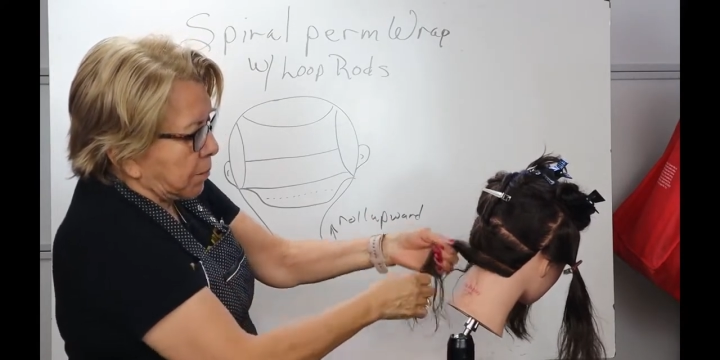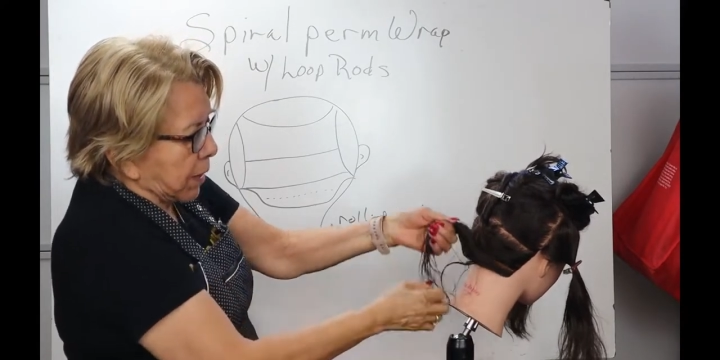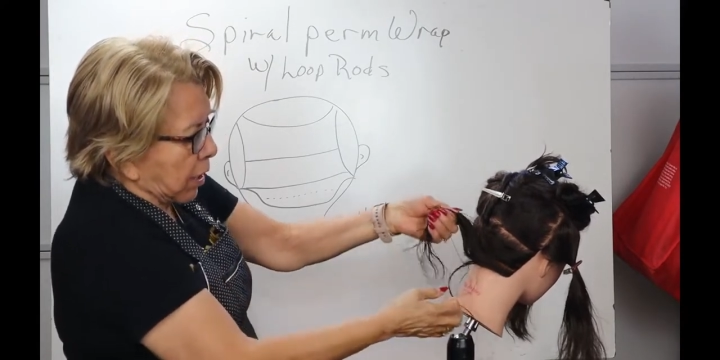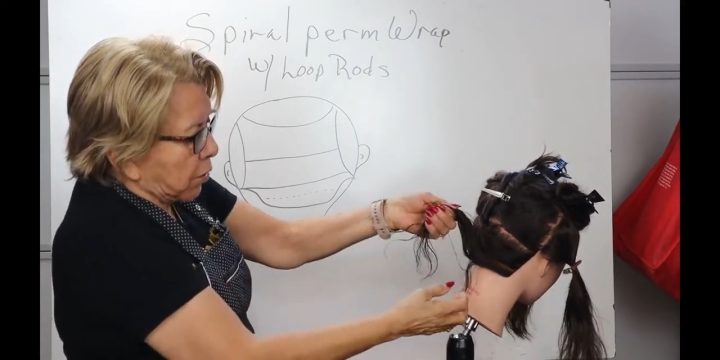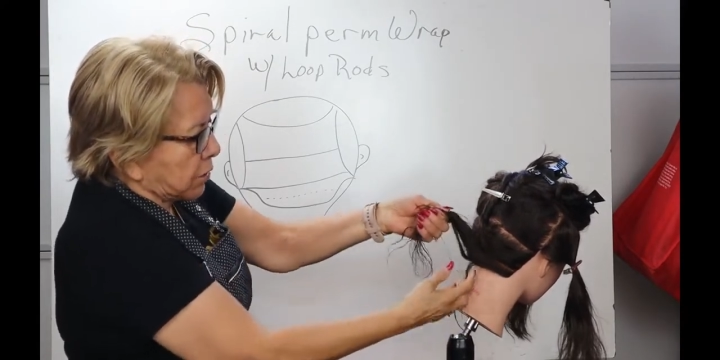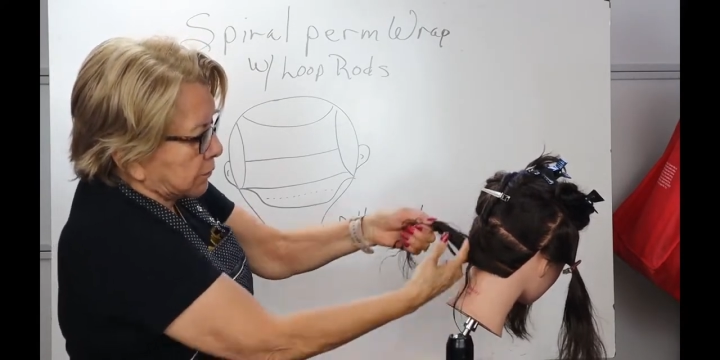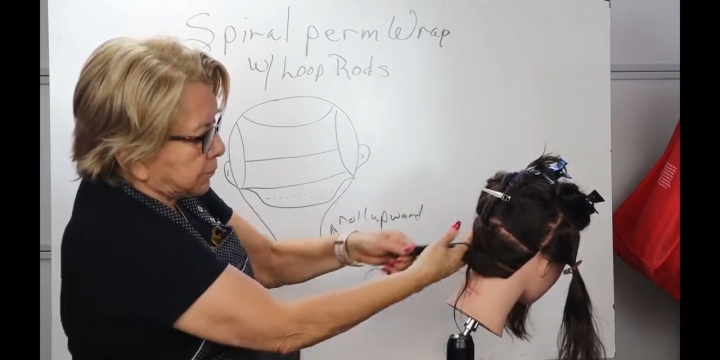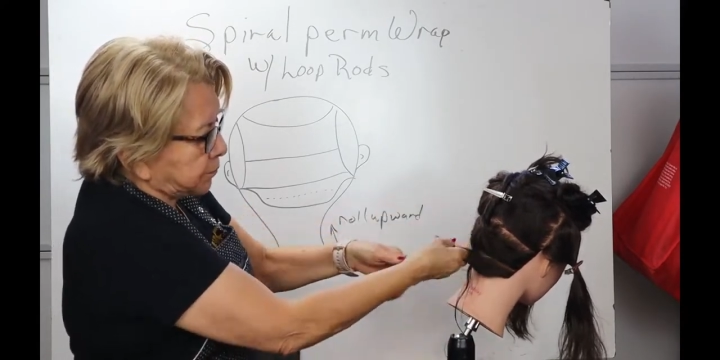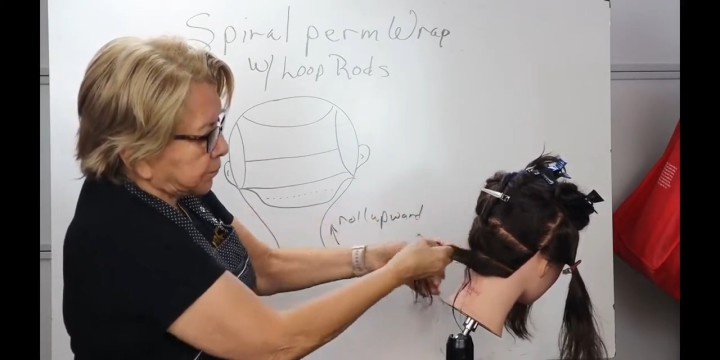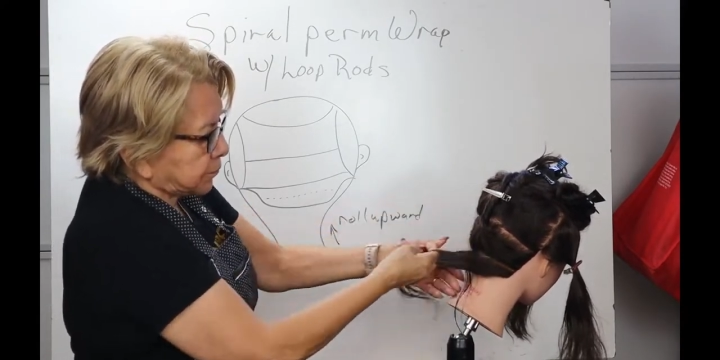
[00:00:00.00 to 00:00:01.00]
about,
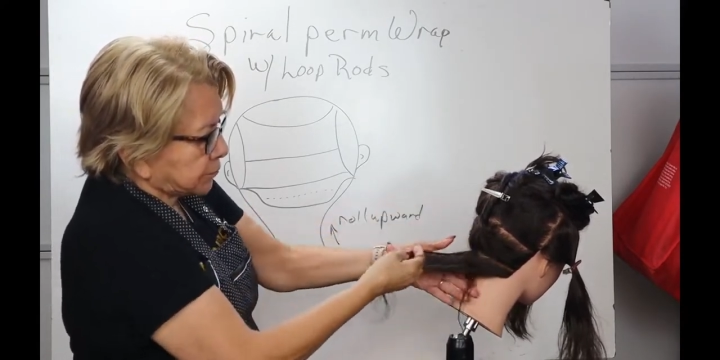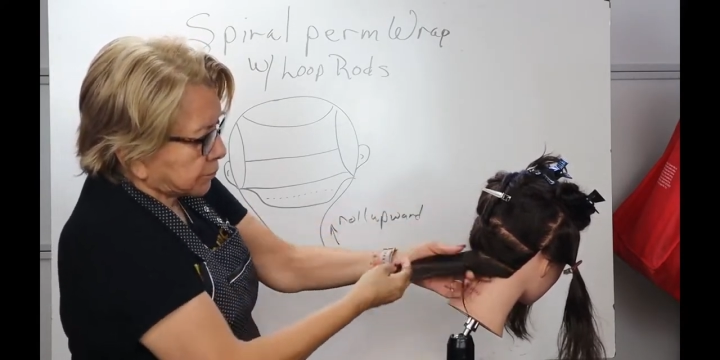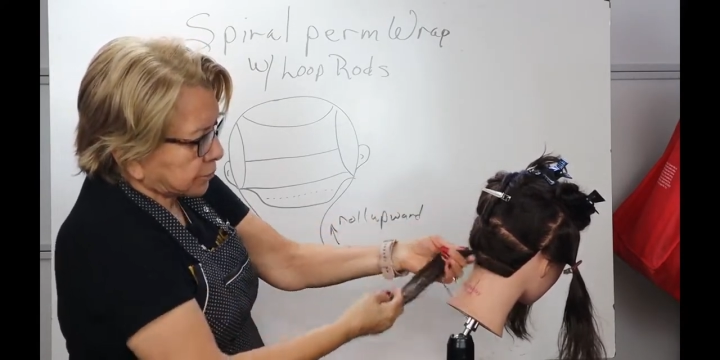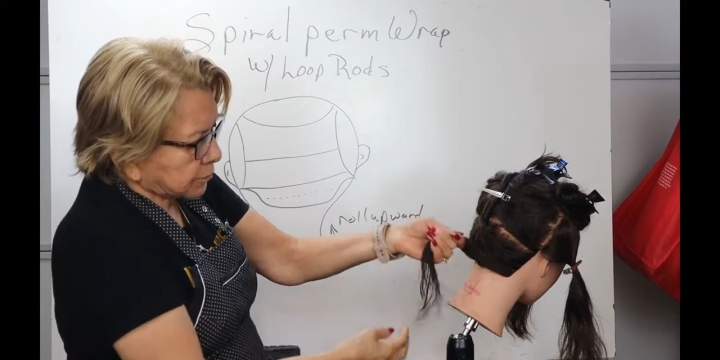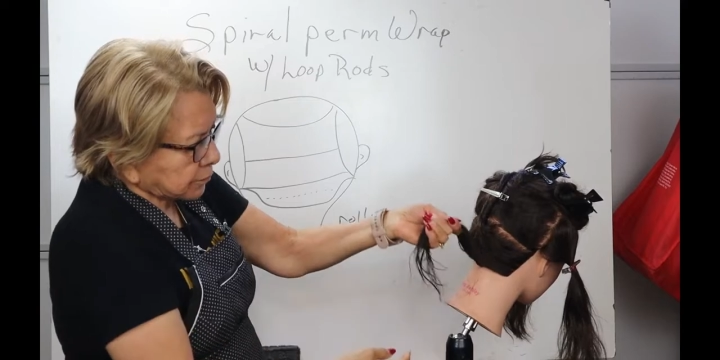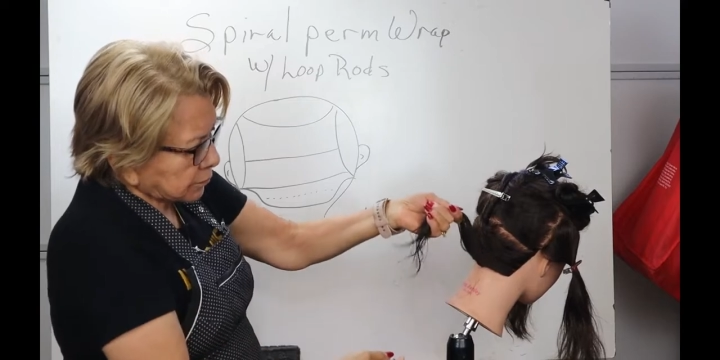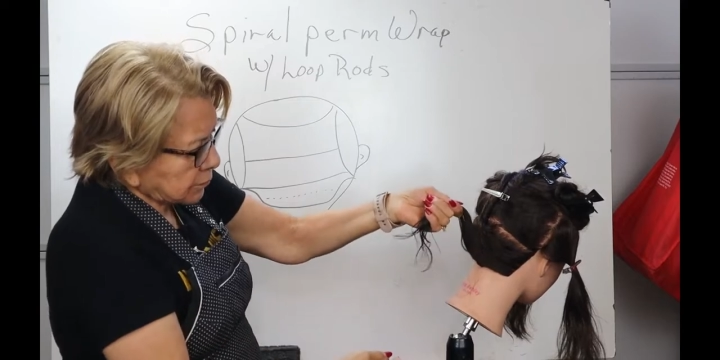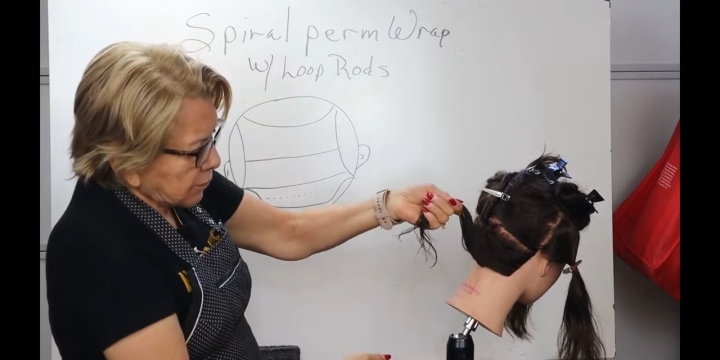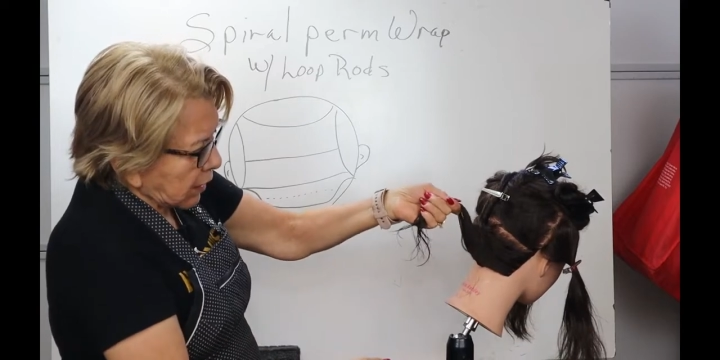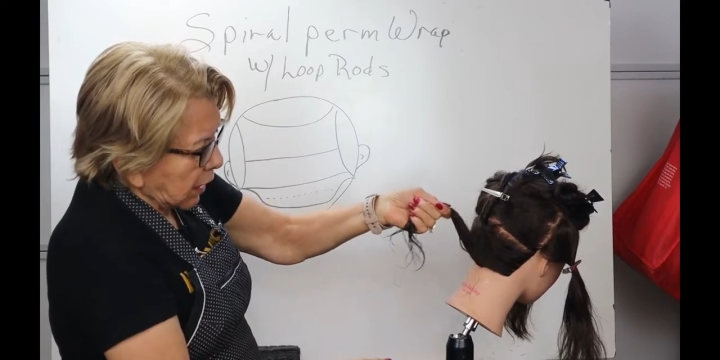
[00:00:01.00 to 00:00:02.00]

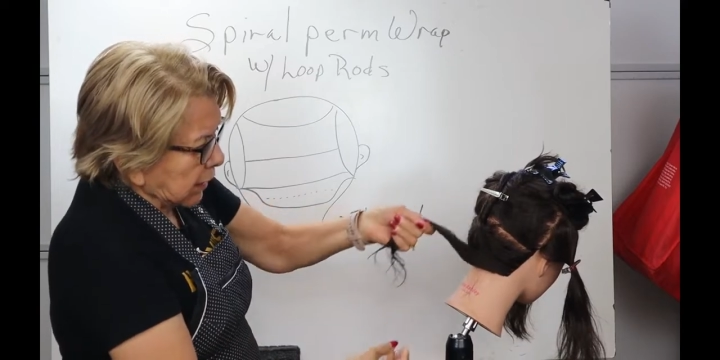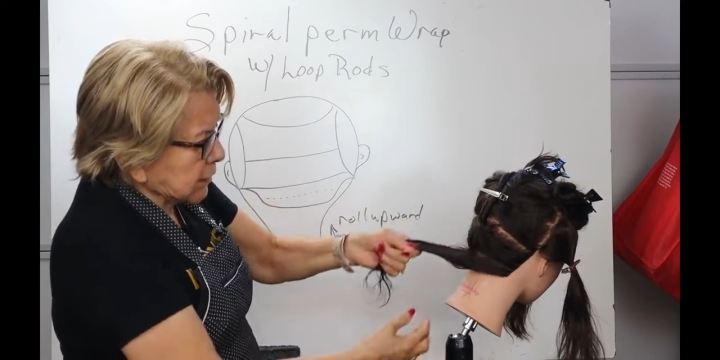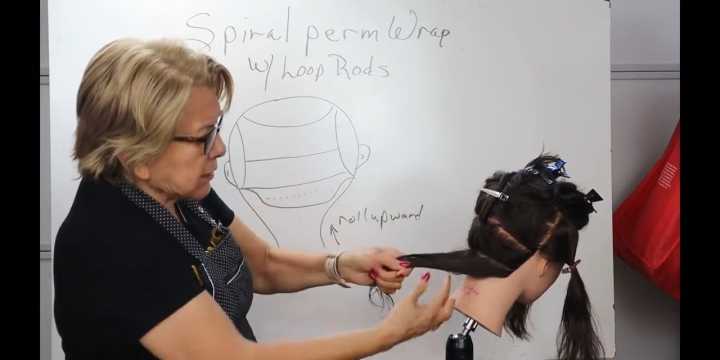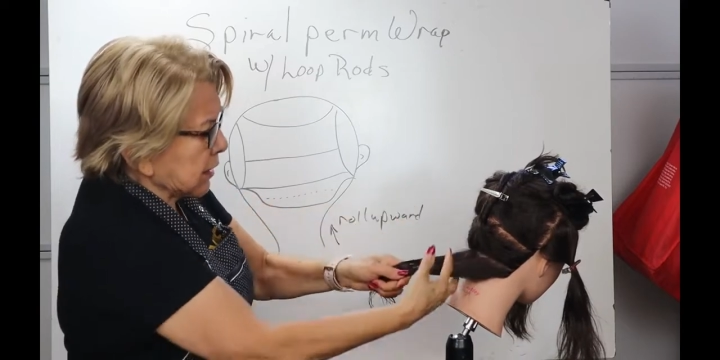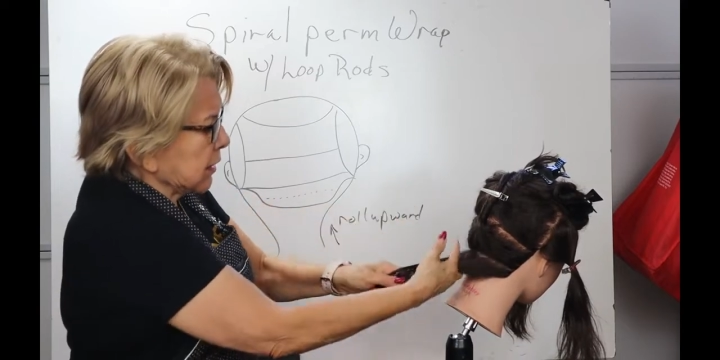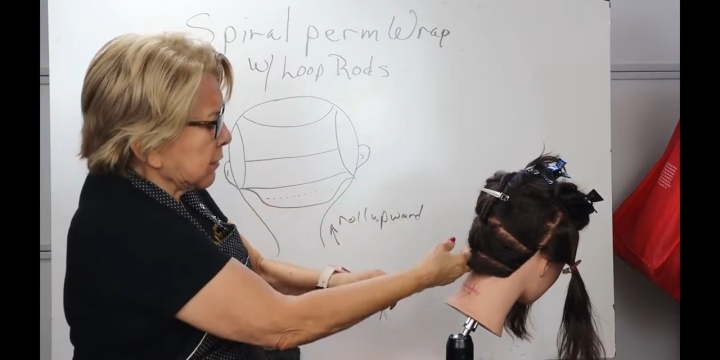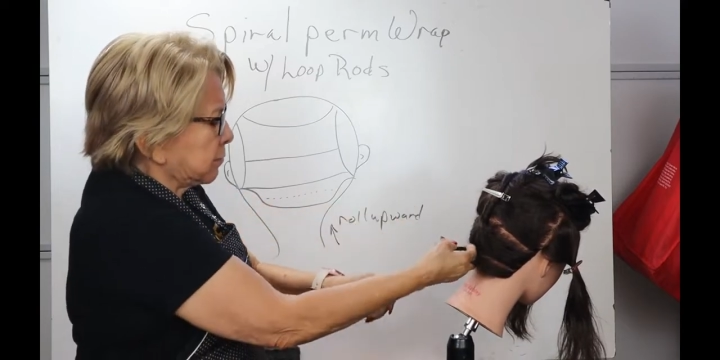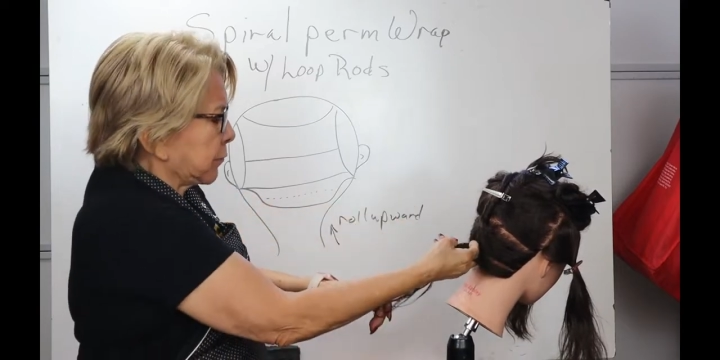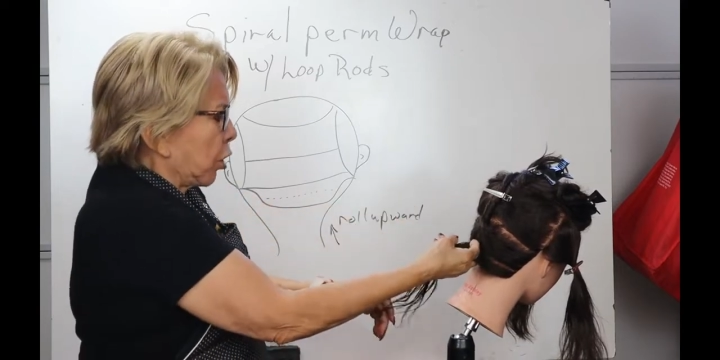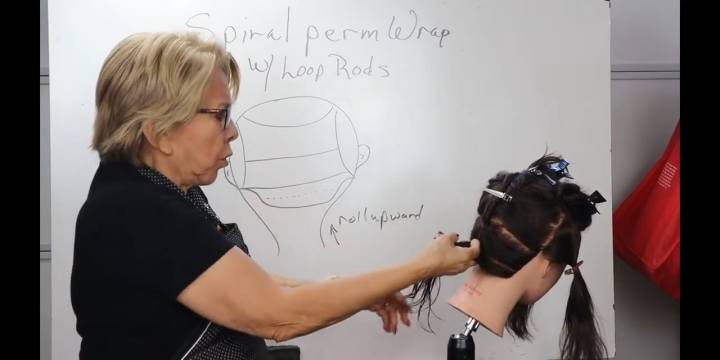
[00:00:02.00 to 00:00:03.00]
I'd
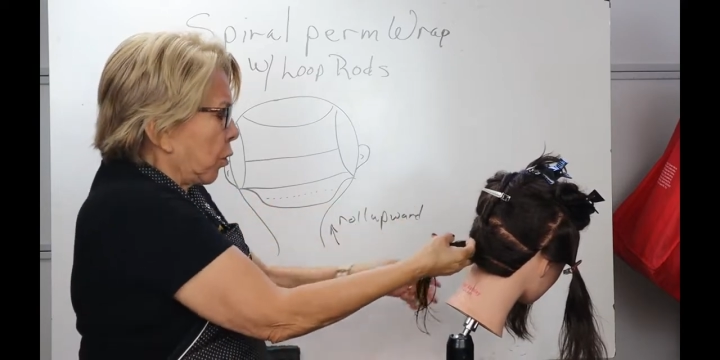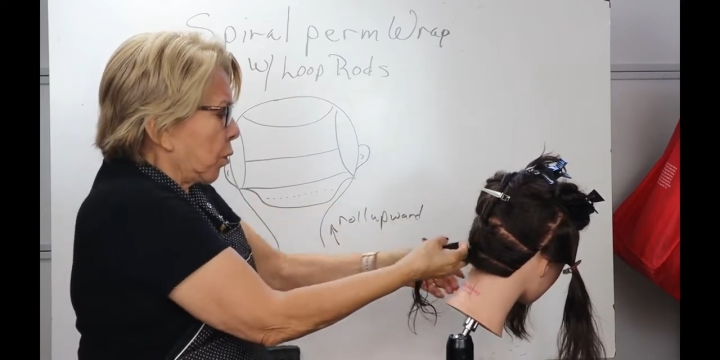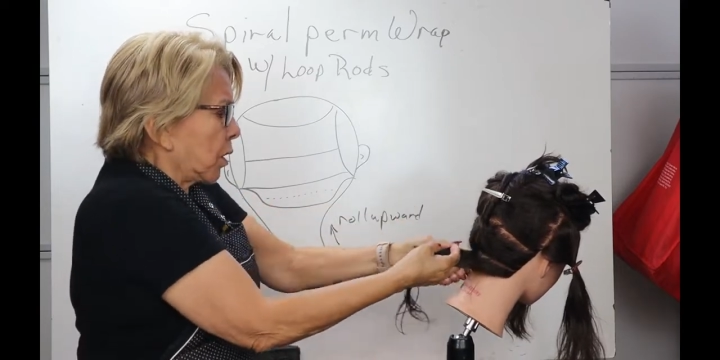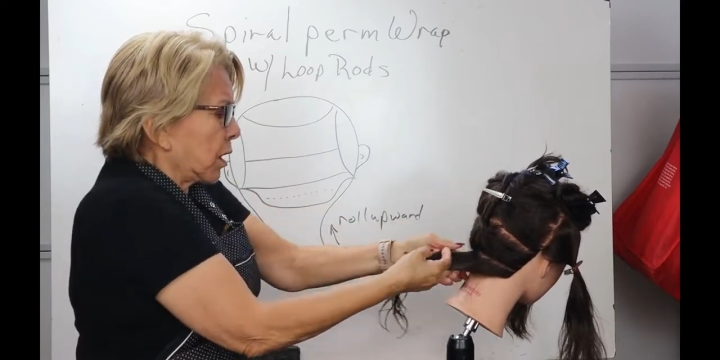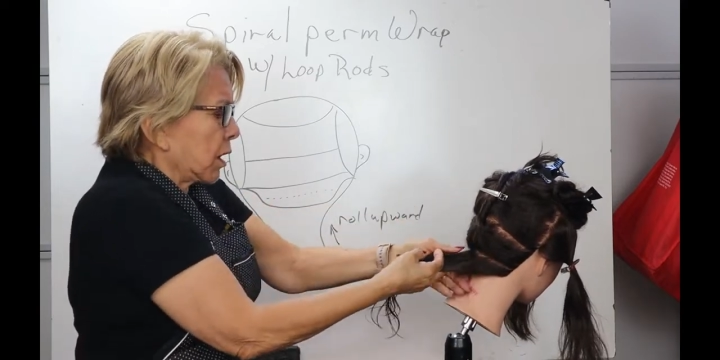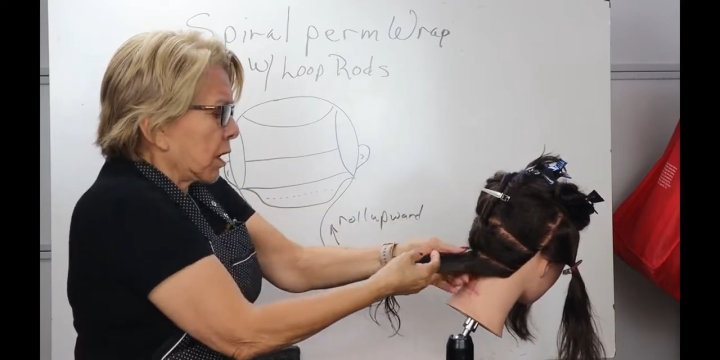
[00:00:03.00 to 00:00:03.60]
say, on